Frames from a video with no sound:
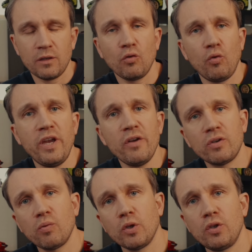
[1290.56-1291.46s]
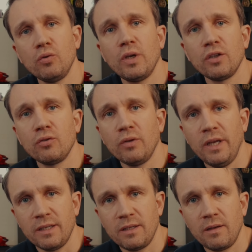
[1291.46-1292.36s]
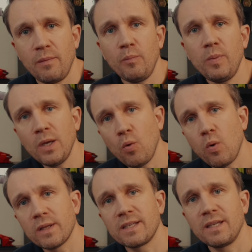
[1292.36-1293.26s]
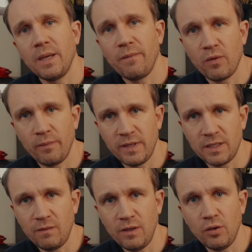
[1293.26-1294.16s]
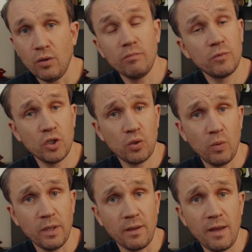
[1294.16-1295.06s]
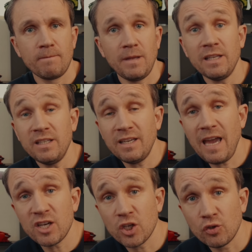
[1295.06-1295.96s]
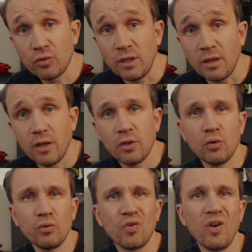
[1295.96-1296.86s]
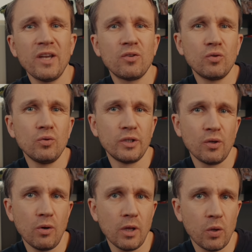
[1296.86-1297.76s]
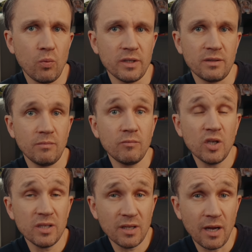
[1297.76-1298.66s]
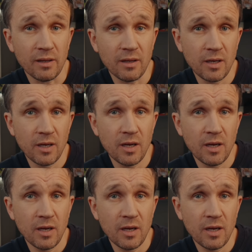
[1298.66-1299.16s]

So here's what you can do next. Pick one step from this video, just one, and take action today. Don't try to do it all at once. Just start.